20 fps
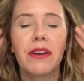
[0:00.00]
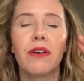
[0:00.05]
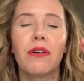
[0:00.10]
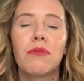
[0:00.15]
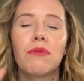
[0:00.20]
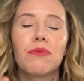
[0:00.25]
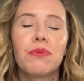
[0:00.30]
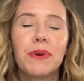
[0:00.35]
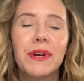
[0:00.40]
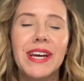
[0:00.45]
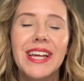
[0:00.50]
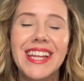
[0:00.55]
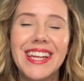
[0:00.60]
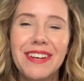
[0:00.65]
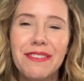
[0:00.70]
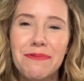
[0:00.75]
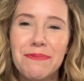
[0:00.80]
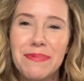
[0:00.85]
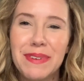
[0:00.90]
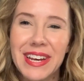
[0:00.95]
really
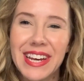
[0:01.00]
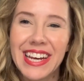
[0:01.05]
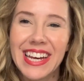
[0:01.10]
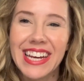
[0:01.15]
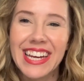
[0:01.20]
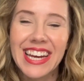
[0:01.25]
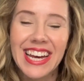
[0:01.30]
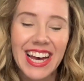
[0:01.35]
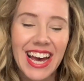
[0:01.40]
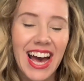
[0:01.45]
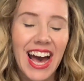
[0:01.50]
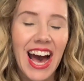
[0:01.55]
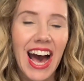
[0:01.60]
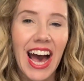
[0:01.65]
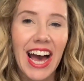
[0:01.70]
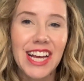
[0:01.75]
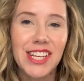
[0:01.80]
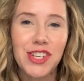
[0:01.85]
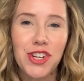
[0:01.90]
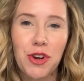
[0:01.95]
big
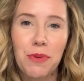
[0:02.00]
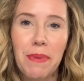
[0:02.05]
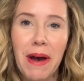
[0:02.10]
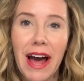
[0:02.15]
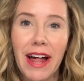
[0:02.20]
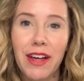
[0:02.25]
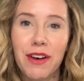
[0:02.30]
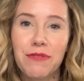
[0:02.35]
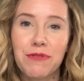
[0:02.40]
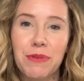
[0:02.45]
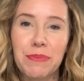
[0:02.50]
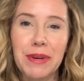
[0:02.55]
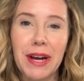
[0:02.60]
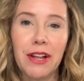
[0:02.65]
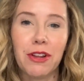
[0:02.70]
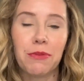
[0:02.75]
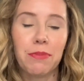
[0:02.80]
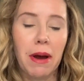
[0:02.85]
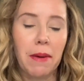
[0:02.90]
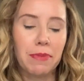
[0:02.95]
eyeshadow palette from
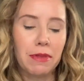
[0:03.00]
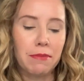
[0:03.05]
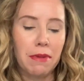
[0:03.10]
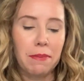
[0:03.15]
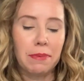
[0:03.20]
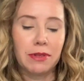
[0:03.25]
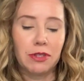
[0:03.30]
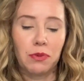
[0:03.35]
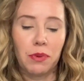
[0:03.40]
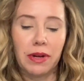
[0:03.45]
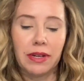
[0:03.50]
ColourPop, the Muppets one.